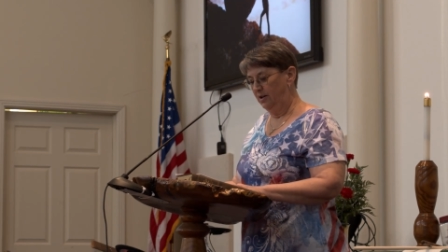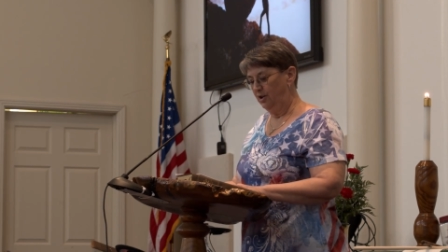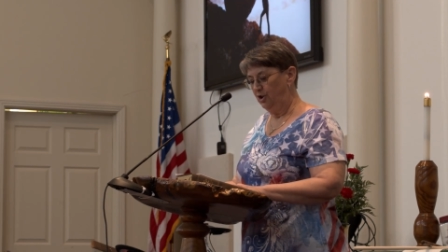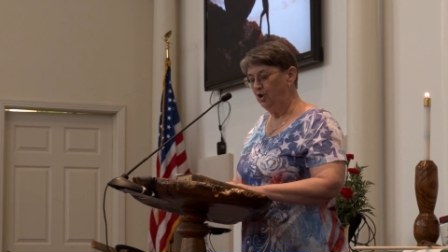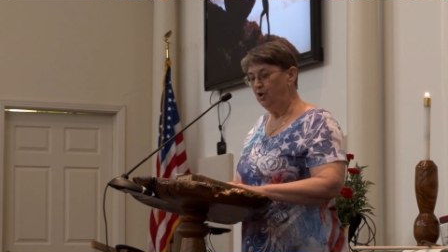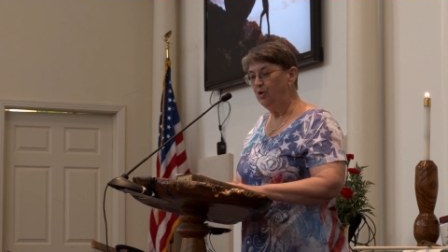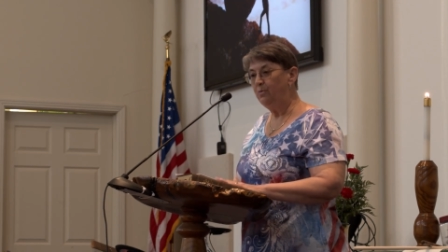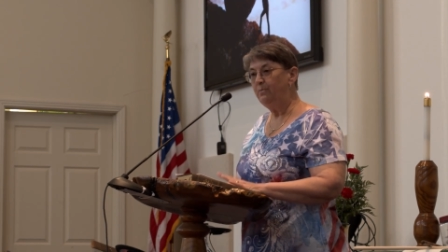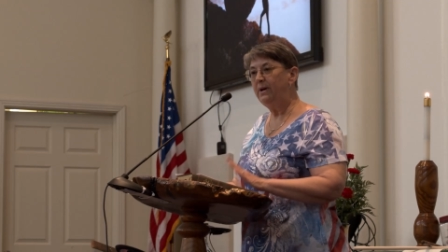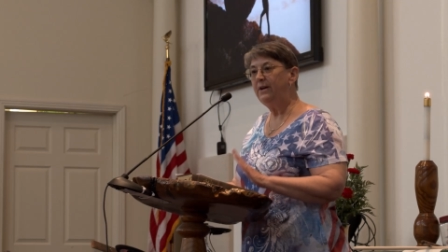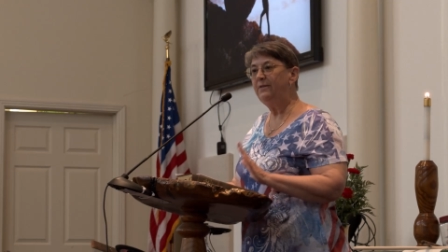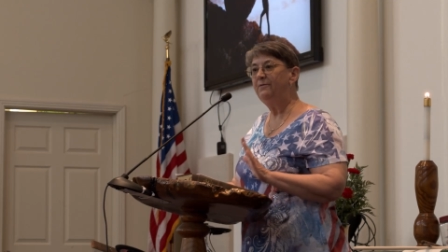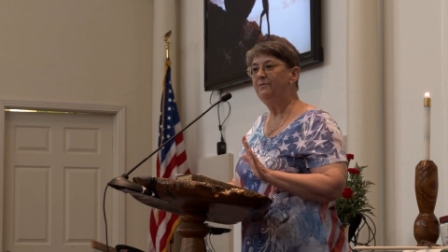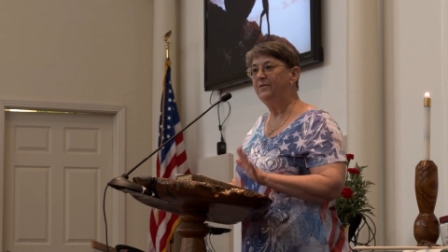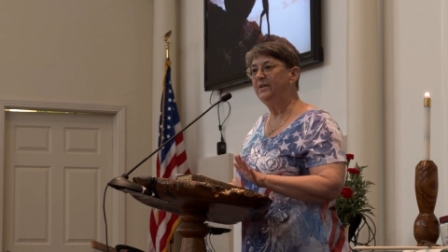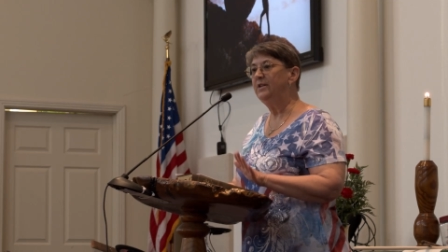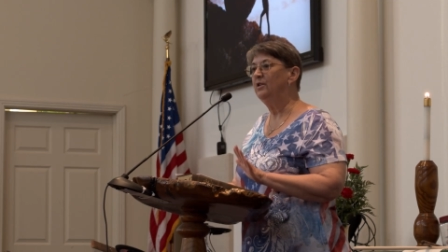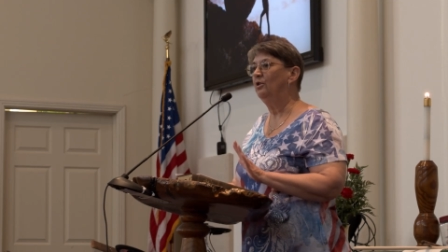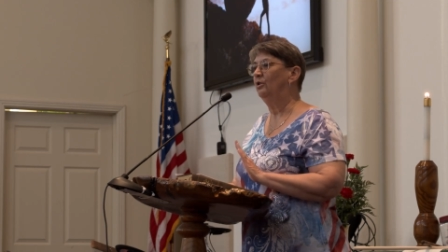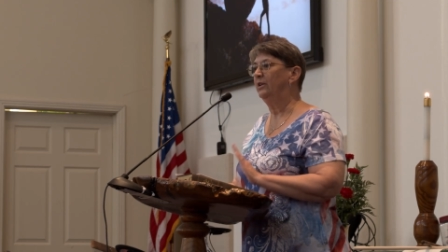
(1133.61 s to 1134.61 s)
you may
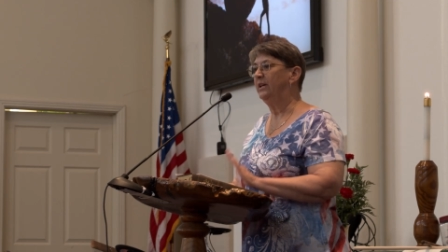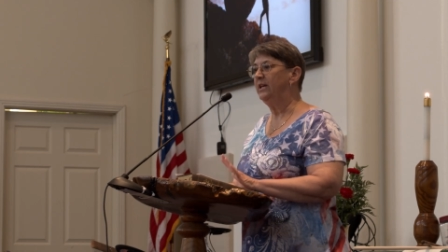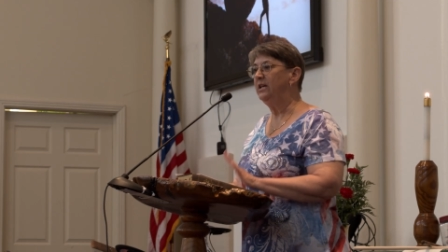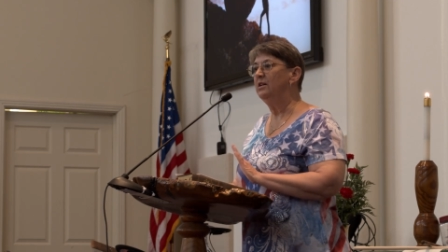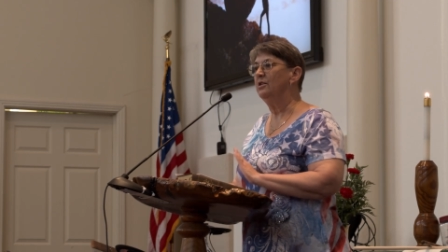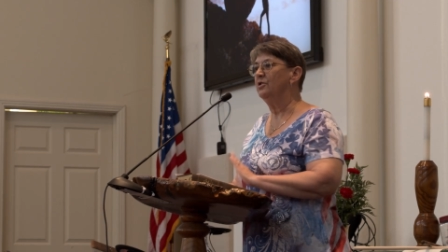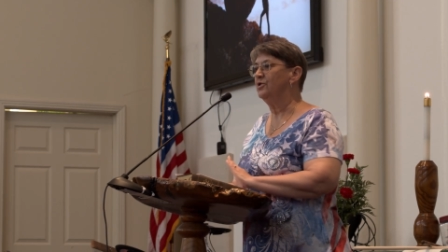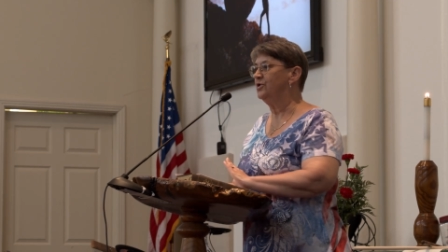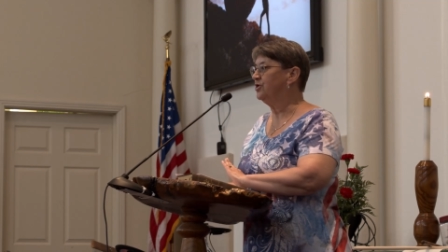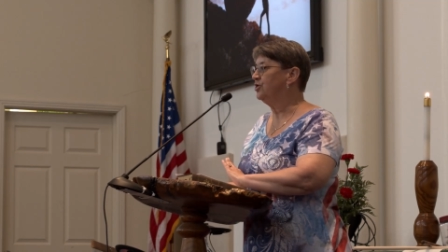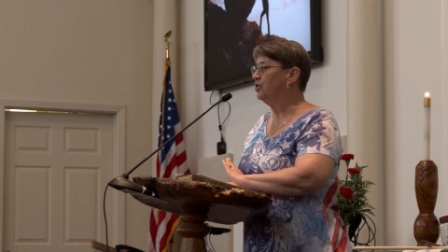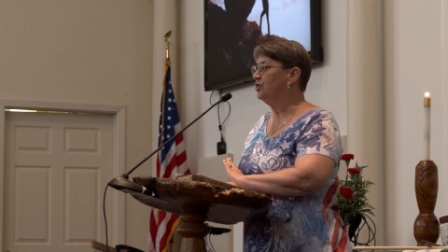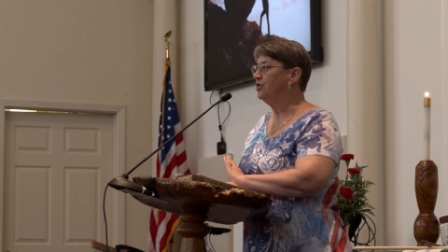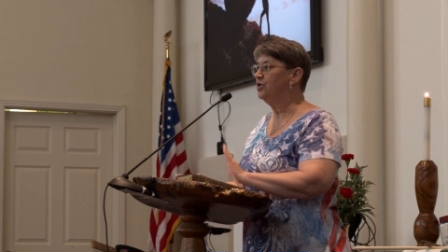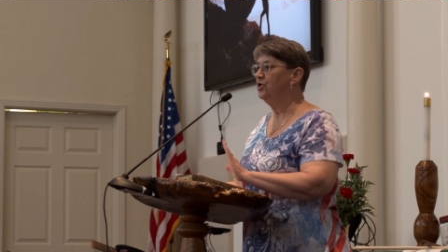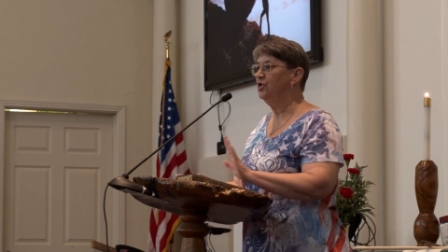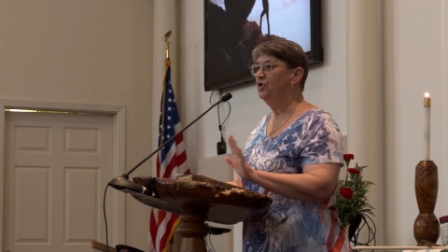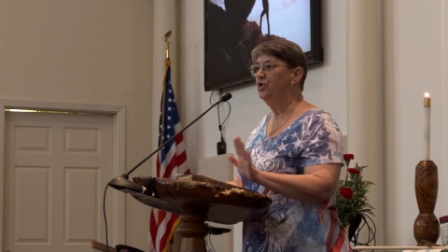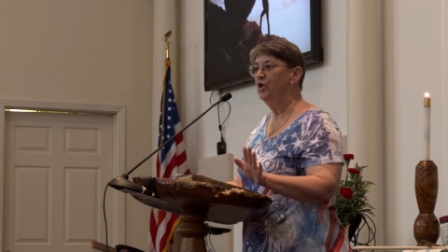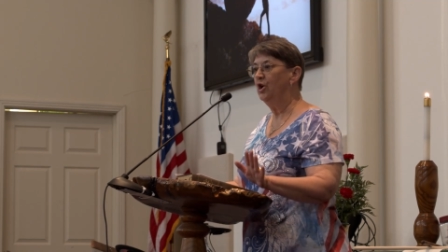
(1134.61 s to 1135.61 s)
feel he is
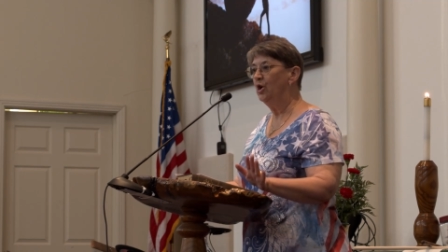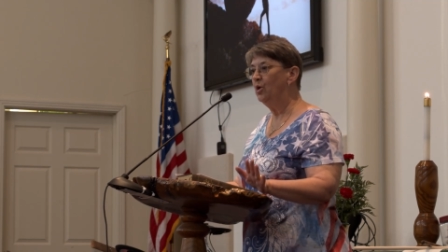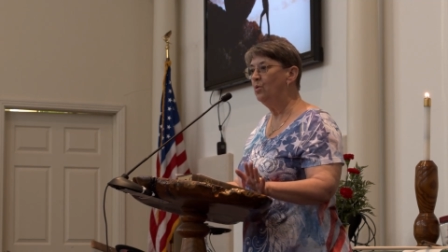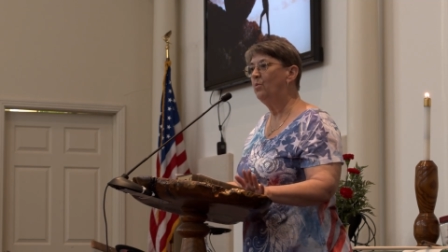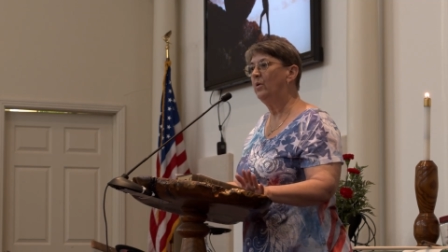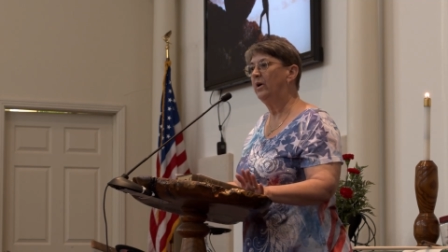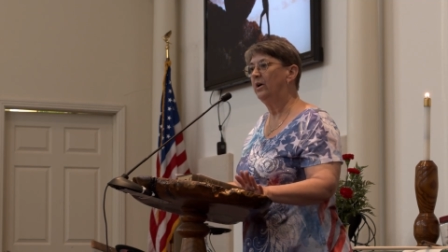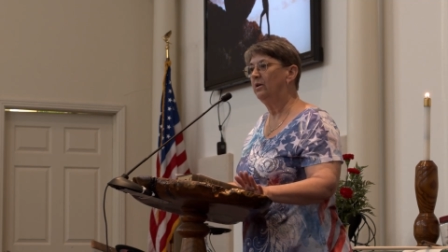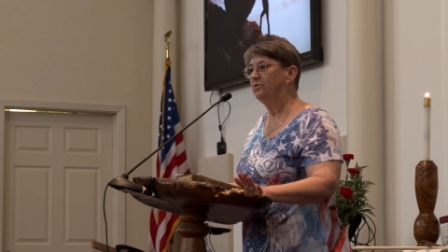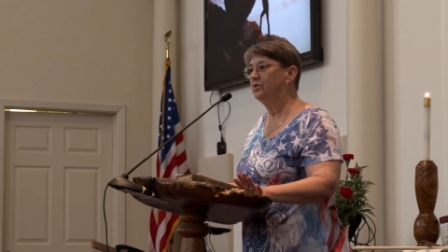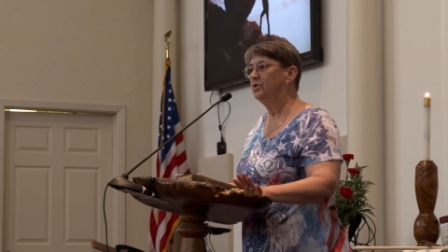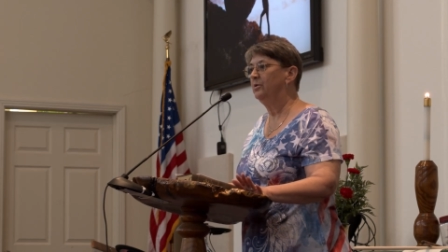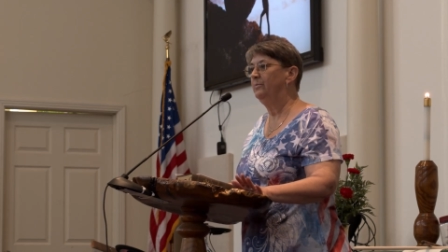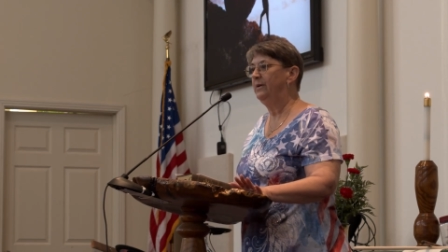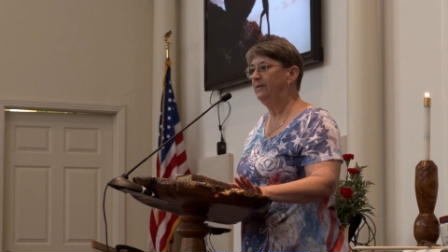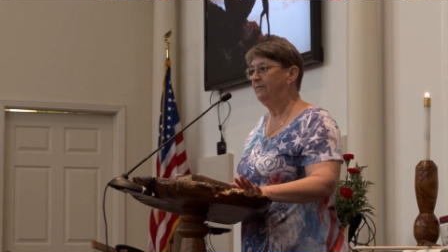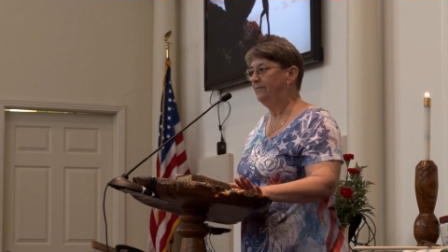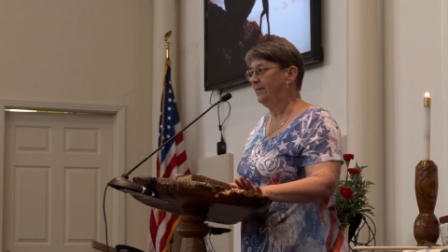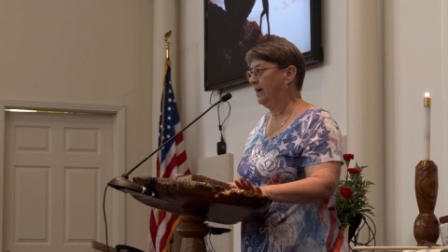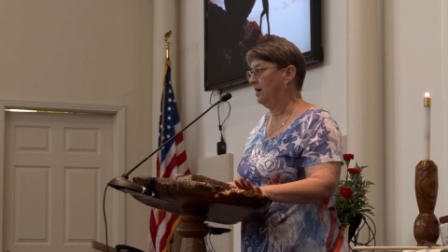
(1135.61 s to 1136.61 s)
just nowhere to
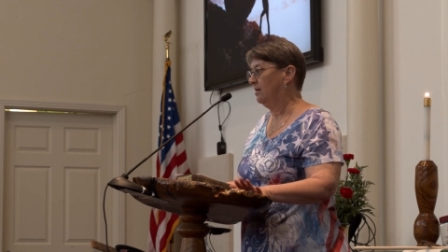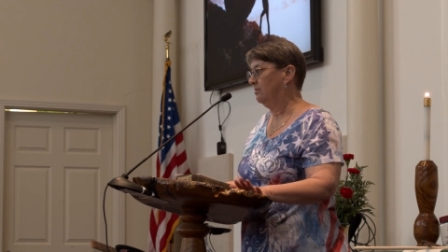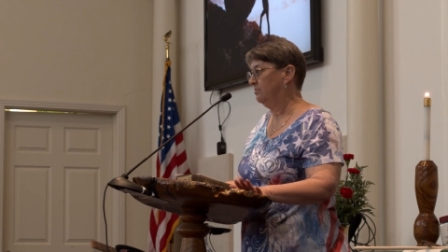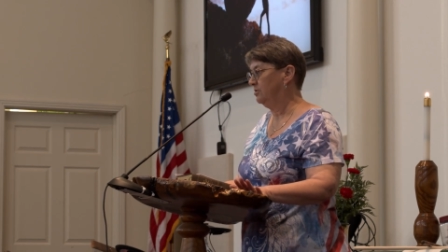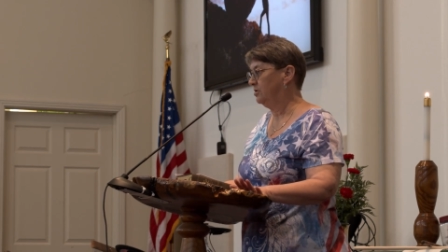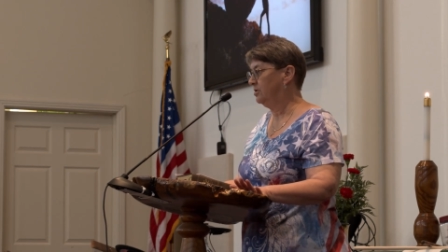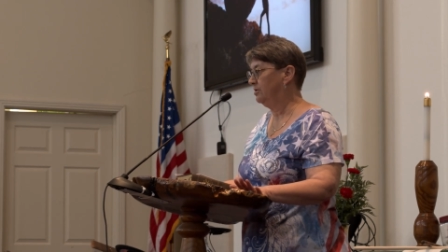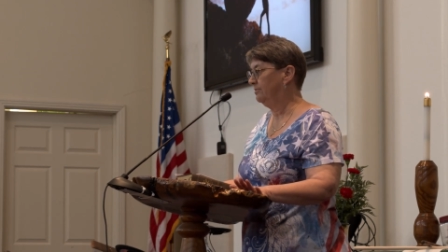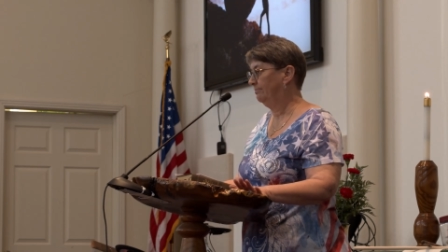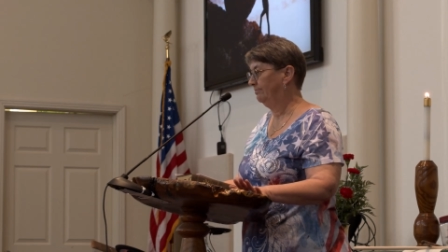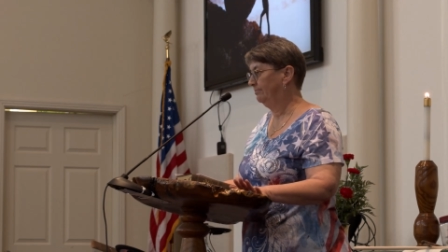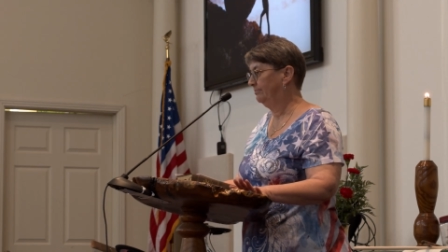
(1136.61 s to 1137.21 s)
be found.